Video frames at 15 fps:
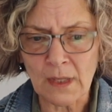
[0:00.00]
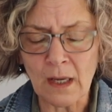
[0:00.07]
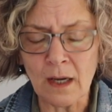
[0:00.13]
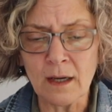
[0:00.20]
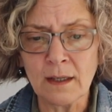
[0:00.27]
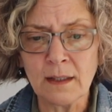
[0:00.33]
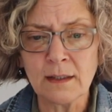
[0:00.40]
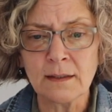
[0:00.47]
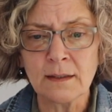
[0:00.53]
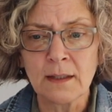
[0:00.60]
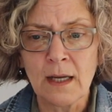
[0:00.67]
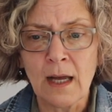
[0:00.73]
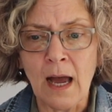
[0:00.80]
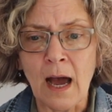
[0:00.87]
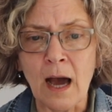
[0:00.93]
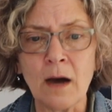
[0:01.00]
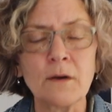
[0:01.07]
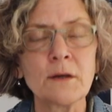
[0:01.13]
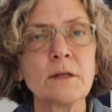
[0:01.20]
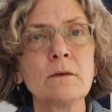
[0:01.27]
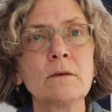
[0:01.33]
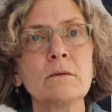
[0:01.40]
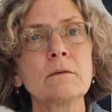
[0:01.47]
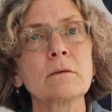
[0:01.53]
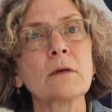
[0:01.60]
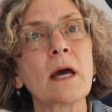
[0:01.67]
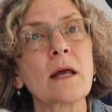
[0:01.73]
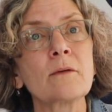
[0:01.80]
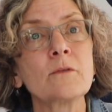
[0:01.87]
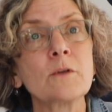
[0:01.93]
how do you
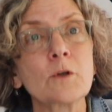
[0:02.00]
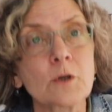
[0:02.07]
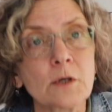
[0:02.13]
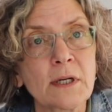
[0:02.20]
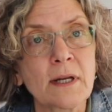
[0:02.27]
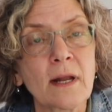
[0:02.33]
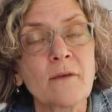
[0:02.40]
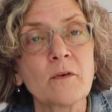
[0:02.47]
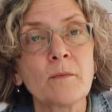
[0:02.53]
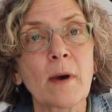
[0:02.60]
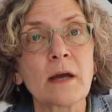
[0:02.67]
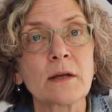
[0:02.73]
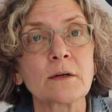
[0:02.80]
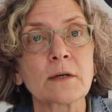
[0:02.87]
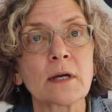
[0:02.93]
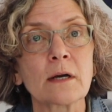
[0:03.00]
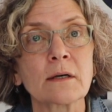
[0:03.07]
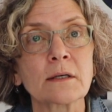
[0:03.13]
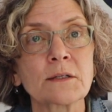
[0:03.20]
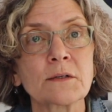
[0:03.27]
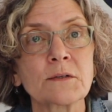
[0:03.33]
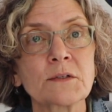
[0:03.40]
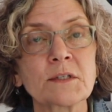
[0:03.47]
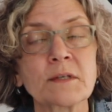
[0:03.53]
kind of learn enough about your characters